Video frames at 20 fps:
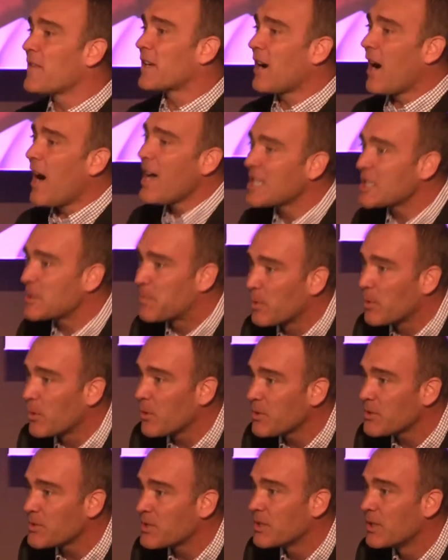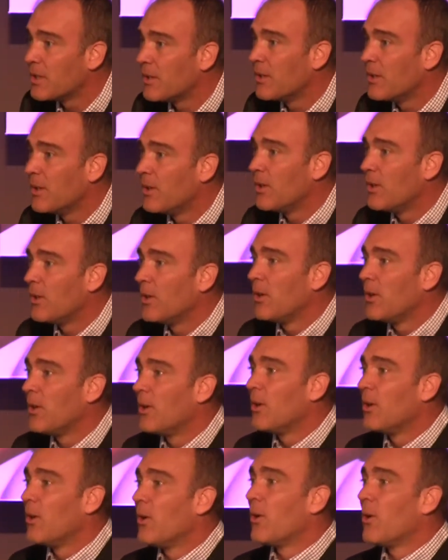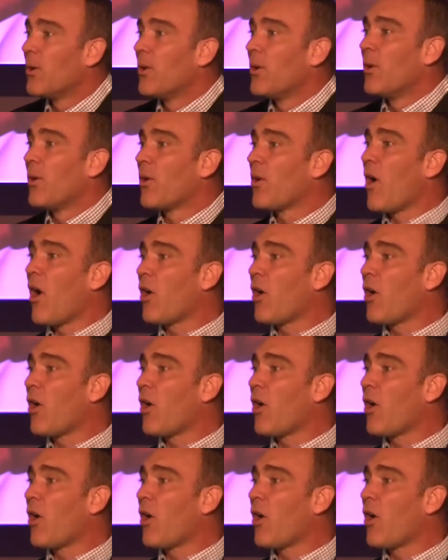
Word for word: the Gospels, or